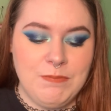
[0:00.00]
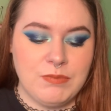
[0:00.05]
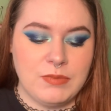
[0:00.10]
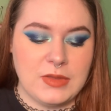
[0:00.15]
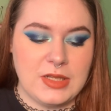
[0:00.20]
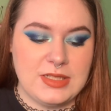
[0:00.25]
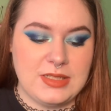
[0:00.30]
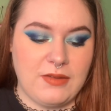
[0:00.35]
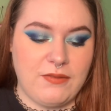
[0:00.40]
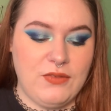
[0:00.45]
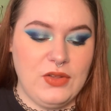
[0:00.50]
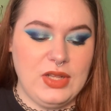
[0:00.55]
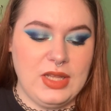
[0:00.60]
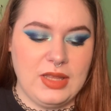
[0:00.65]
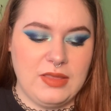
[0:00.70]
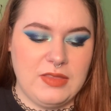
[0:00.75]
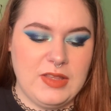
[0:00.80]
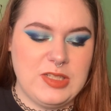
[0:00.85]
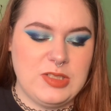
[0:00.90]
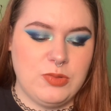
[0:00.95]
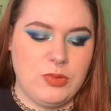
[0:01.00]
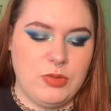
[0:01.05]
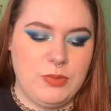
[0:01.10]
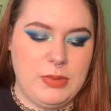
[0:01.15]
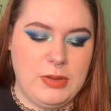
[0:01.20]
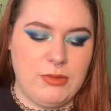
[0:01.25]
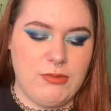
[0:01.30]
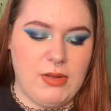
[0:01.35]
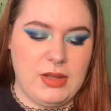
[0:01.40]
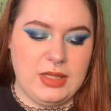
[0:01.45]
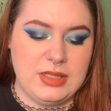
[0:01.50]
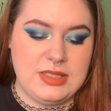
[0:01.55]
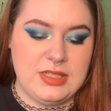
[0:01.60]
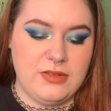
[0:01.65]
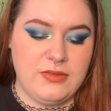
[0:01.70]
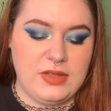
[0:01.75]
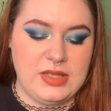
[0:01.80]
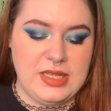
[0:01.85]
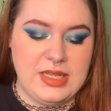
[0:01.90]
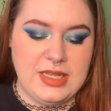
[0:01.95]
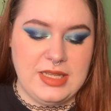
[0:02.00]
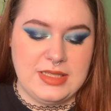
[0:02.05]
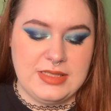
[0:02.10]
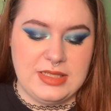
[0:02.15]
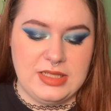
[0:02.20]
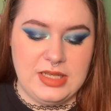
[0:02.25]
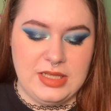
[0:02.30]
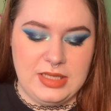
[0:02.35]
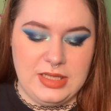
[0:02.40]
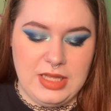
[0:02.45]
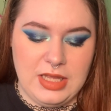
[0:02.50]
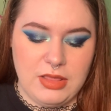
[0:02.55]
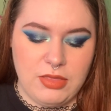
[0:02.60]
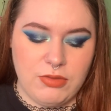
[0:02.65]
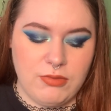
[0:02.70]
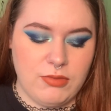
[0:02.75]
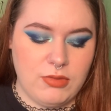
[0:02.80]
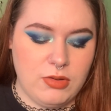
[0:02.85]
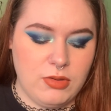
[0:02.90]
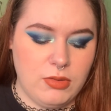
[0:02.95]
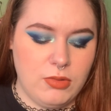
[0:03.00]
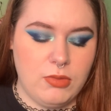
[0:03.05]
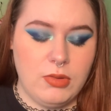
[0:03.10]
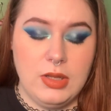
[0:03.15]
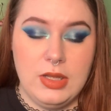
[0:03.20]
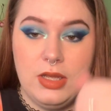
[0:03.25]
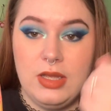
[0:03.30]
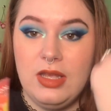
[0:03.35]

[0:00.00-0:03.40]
because I feel like this would be relatively easy to get through.